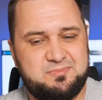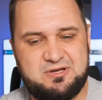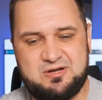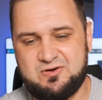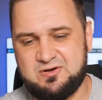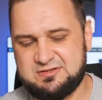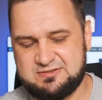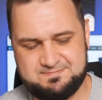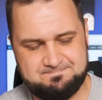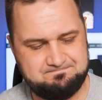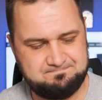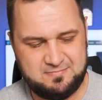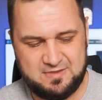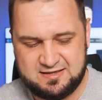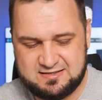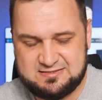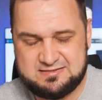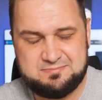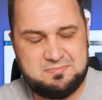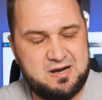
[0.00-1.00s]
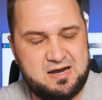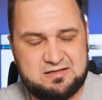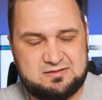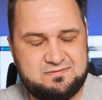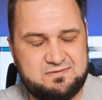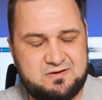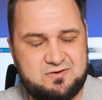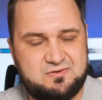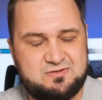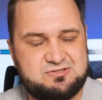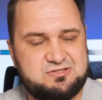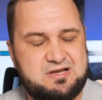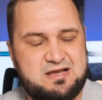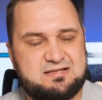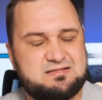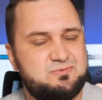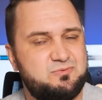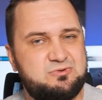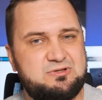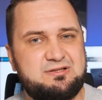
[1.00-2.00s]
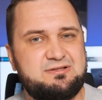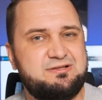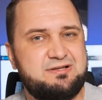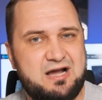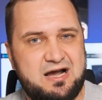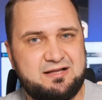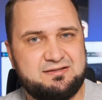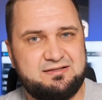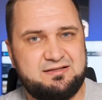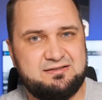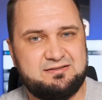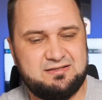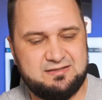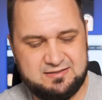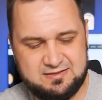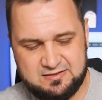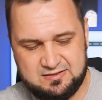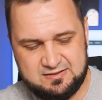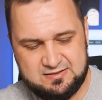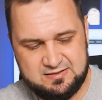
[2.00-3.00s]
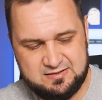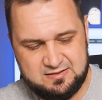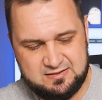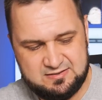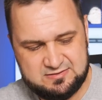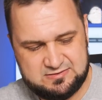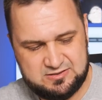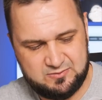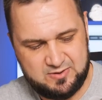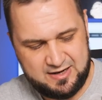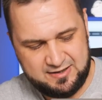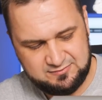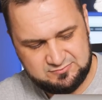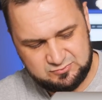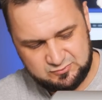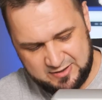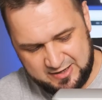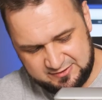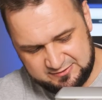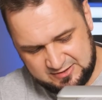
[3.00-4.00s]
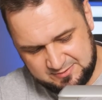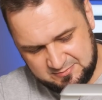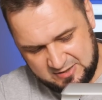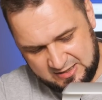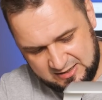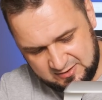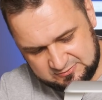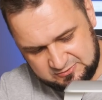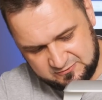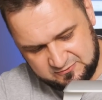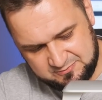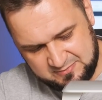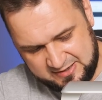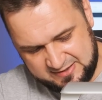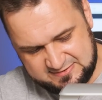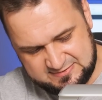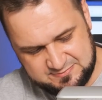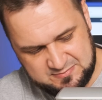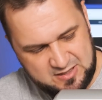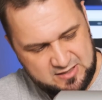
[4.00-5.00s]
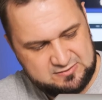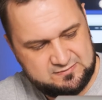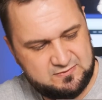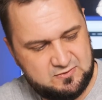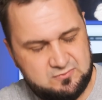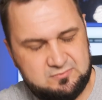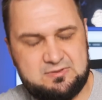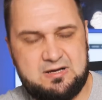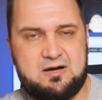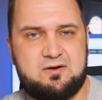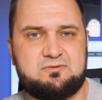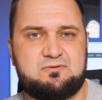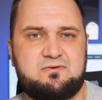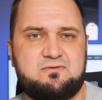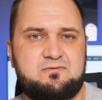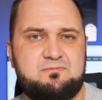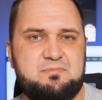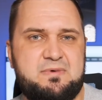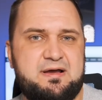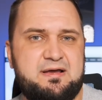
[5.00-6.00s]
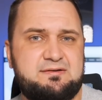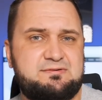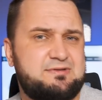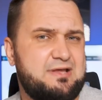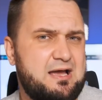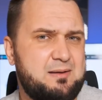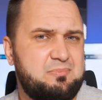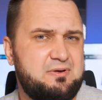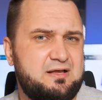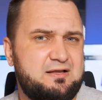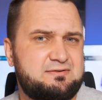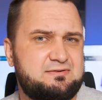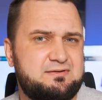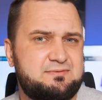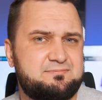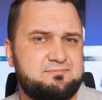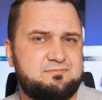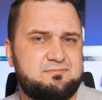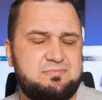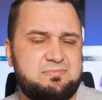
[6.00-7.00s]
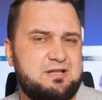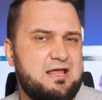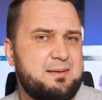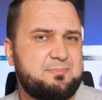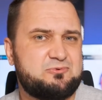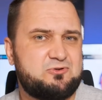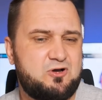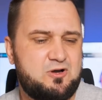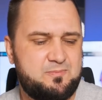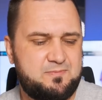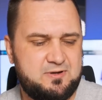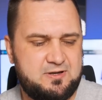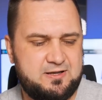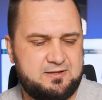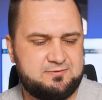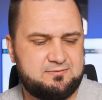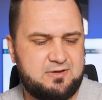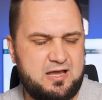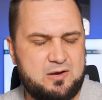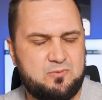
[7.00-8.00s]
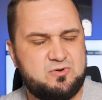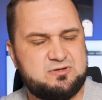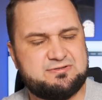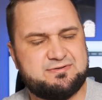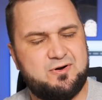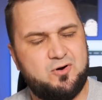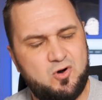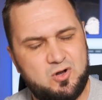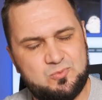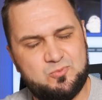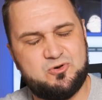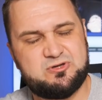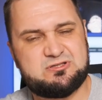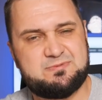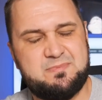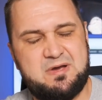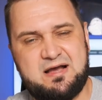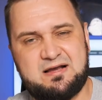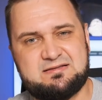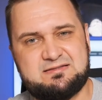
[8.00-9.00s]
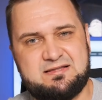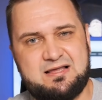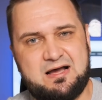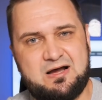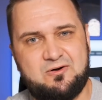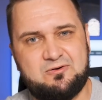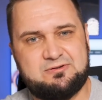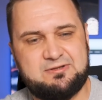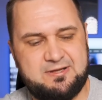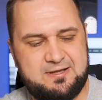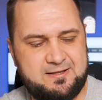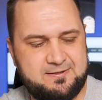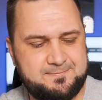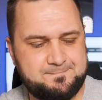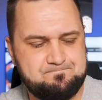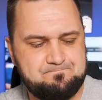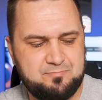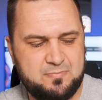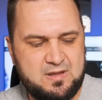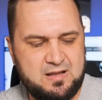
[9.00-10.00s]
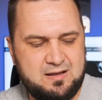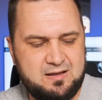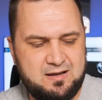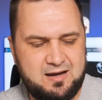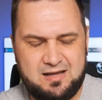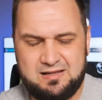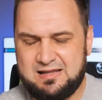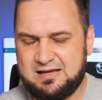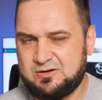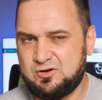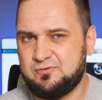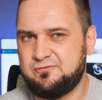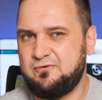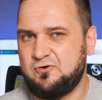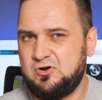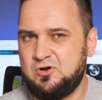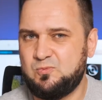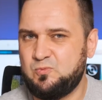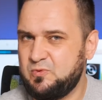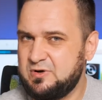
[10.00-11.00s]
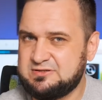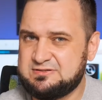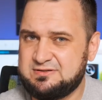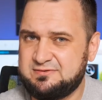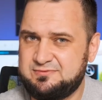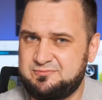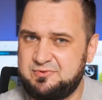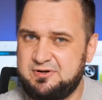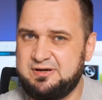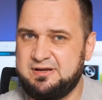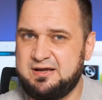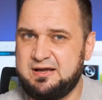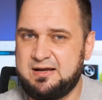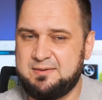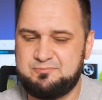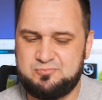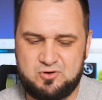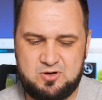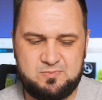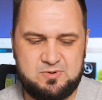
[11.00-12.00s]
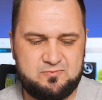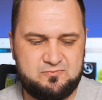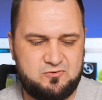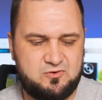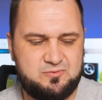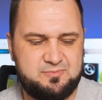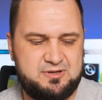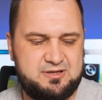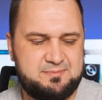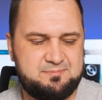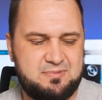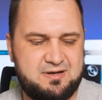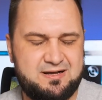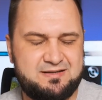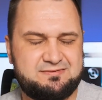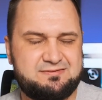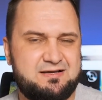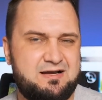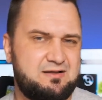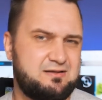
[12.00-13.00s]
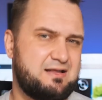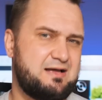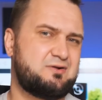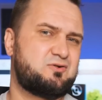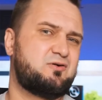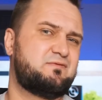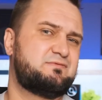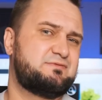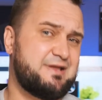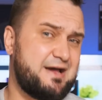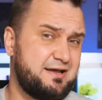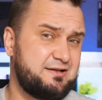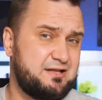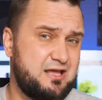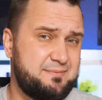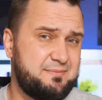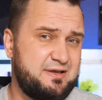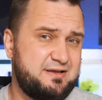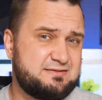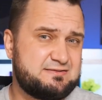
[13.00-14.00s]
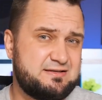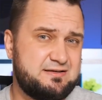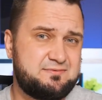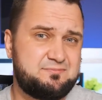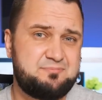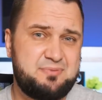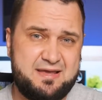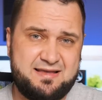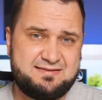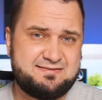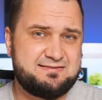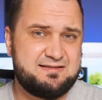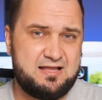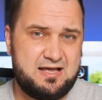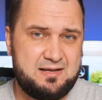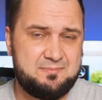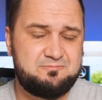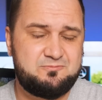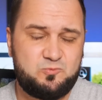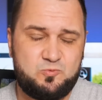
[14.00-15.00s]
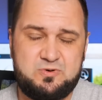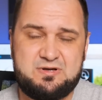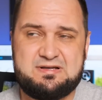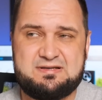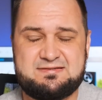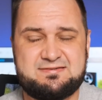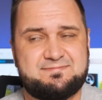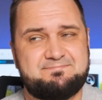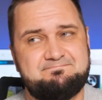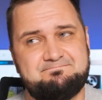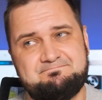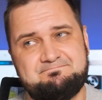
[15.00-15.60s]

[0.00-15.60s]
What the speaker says: because smartphones just wouldn't cut it. So I tried them out of my smartphone, out of my tablet and laptop, and I was almost maxed out, and a lack of volume wasn't really a problem for me, but a lack of dynamics and bass slam was